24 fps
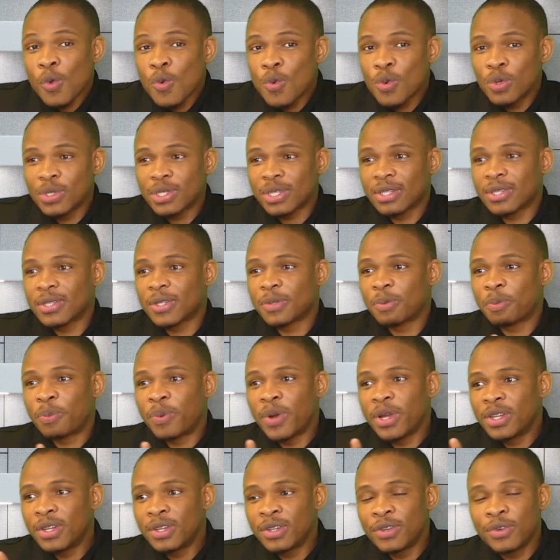was
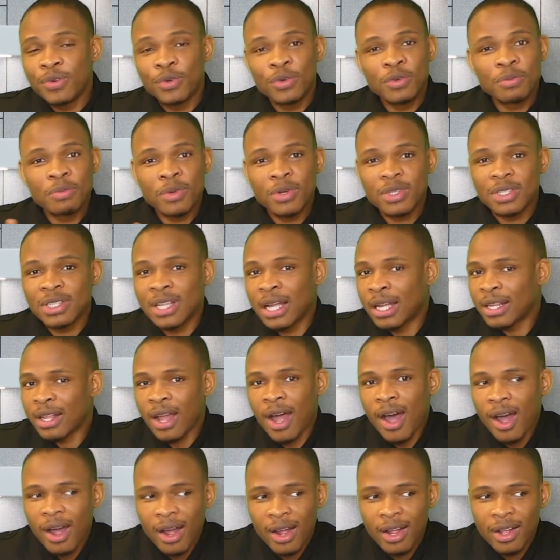spreading the rumors that,
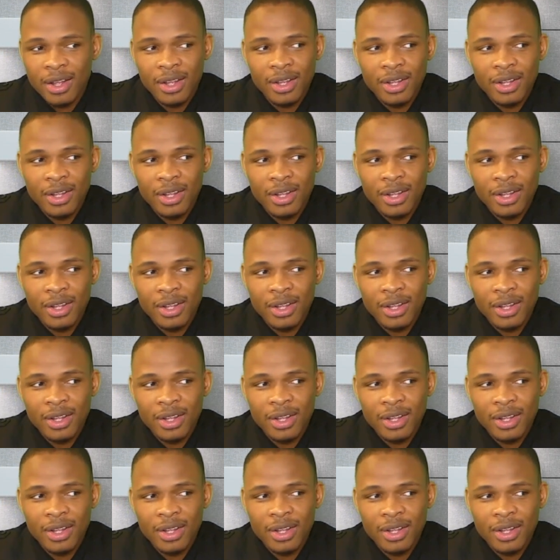ah,